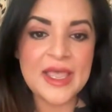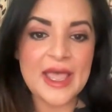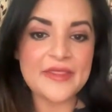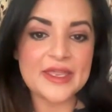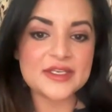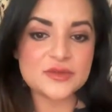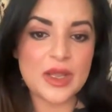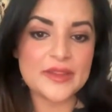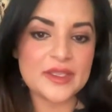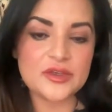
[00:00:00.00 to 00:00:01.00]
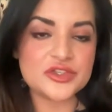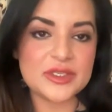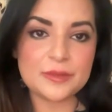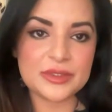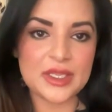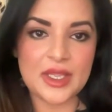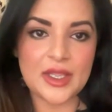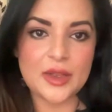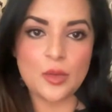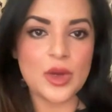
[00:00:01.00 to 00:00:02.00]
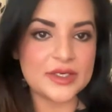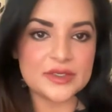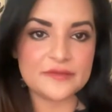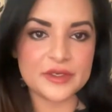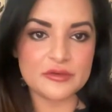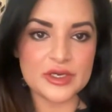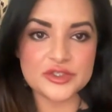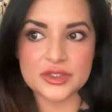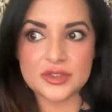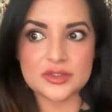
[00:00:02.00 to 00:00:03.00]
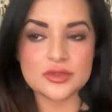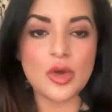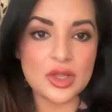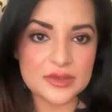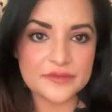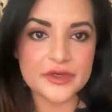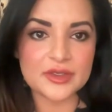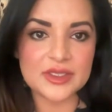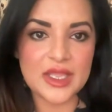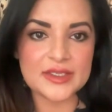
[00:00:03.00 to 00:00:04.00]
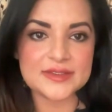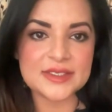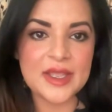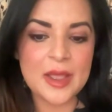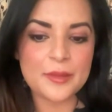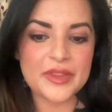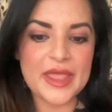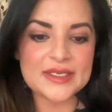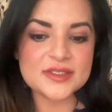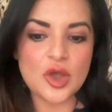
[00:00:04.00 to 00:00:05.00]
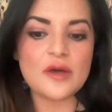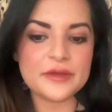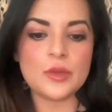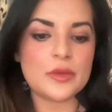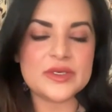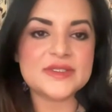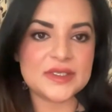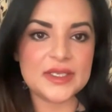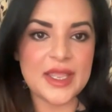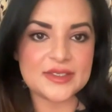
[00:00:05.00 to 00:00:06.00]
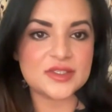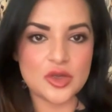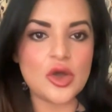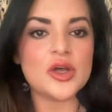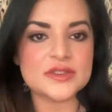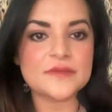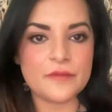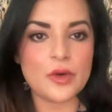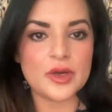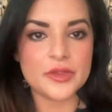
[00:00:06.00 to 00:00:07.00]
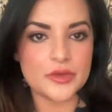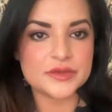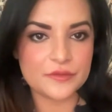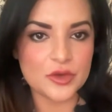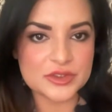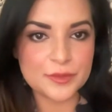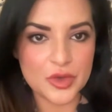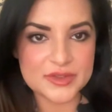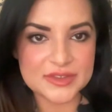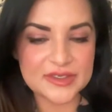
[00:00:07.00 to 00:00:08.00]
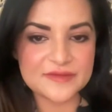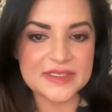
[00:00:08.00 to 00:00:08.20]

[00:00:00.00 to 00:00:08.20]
And that is why they usually apply one configuration to all of their clients. But that is often what we're seeing as the cause for those false positives.